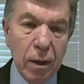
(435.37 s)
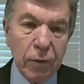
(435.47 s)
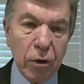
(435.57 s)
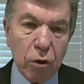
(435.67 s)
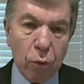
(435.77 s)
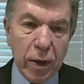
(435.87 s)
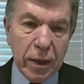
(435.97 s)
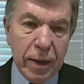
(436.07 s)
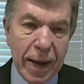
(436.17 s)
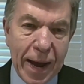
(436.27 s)
that
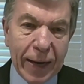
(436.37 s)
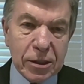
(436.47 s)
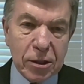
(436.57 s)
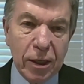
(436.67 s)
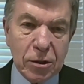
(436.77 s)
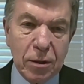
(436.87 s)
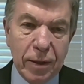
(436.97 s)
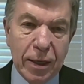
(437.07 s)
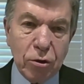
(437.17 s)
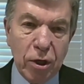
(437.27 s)
created access to
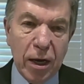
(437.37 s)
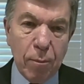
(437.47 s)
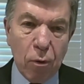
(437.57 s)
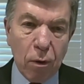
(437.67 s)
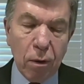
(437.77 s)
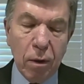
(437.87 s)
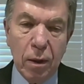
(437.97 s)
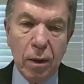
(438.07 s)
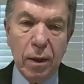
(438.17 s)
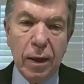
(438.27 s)
that chamber
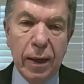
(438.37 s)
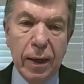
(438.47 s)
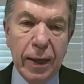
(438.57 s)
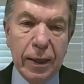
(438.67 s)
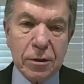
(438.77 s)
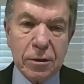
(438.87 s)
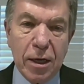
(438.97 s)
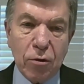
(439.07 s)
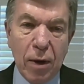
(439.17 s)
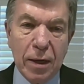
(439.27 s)
uh, as
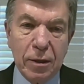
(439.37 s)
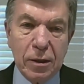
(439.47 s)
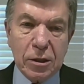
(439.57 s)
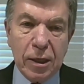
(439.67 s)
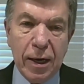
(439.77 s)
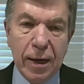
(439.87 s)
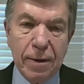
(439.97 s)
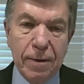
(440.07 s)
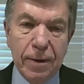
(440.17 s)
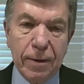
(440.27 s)
they tried to
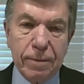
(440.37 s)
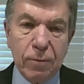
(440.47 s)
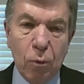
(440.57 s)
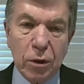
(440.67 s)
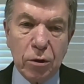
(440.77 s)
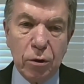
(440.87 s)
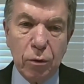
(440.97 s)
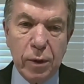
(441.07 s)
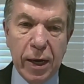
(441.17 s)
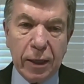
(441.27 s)
decide uh, what to
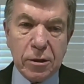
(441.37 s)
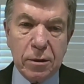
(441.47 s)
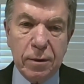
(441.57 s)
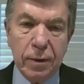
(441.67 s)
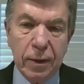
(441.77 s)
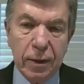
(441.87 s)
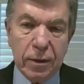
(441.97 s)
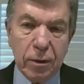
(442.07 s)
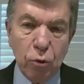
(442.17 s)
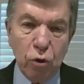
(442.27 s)
do next
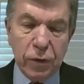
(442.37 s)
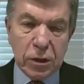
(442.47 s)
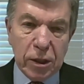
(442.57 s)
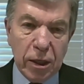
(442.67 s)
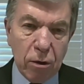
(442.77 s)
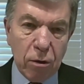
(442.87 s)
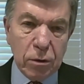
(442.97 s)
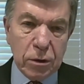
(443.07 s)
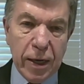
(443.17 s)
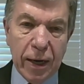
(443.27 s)
to move the
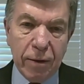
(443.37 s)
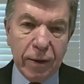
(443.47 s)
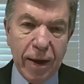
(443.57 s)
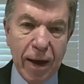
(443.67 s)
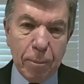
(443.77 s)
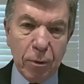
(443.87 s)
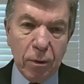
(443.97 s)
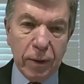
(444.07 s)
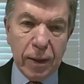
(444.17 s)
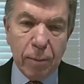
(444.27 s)
senators out of the
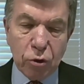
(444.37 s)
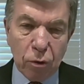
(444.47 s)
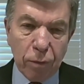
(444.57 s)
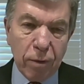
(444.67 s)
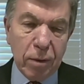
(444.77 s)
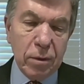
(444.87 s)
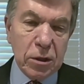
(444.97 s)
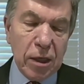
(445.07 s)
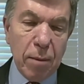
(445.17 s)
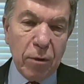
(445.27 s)
Capitol. And I'm sure th- the
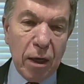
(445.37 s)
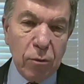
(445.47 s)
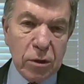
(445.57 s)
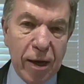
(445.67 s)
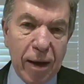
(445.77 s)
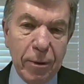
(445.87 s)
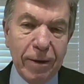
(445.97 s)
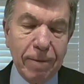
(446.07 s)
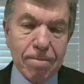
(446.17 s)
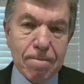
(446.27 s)
same thing was
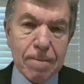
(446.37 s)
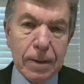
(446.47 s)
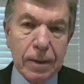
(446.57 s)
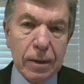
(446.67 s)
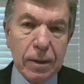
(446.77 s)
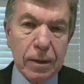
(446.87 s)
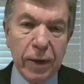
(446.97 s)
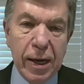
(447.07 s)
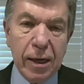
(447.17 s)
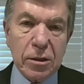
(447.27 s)
happening on the
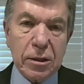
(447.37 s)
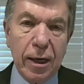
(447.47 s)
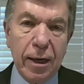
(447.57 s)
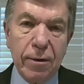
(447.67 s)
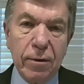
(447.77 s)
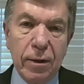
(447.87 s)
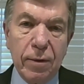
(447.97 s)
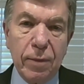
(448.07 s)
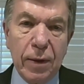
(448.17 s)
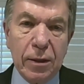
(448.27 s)
House side
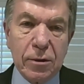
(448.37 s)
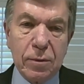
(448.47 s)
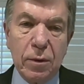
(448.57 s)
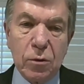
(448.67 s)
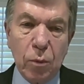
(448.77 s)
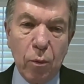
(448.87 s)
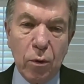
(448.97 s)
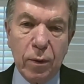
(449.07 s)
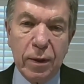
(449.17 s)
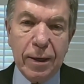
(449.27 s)
uh, as, as we were
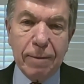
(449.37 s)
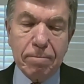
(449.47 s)
doing that.